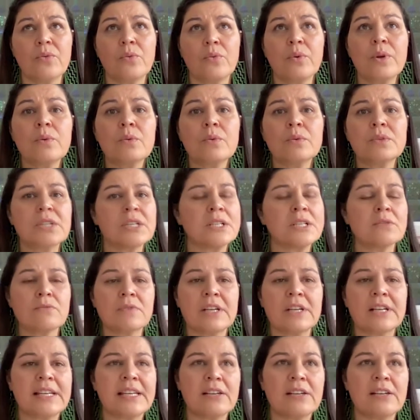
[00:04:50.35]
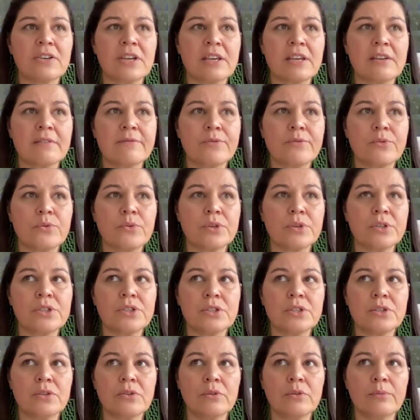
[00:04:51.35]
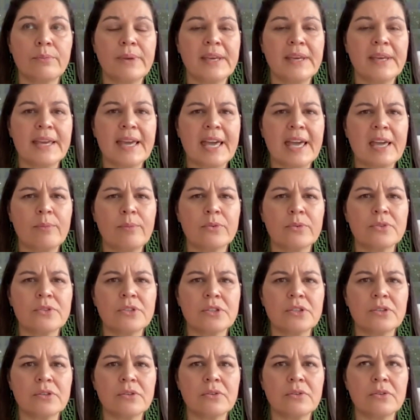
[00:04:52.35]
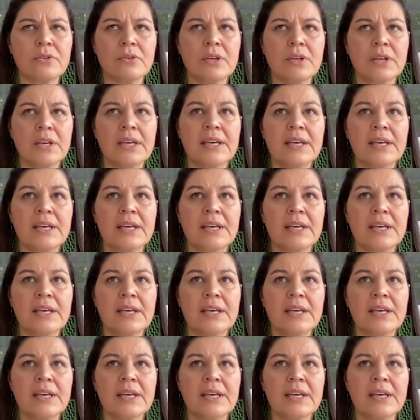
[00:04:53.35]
we were just really looking forward to being able to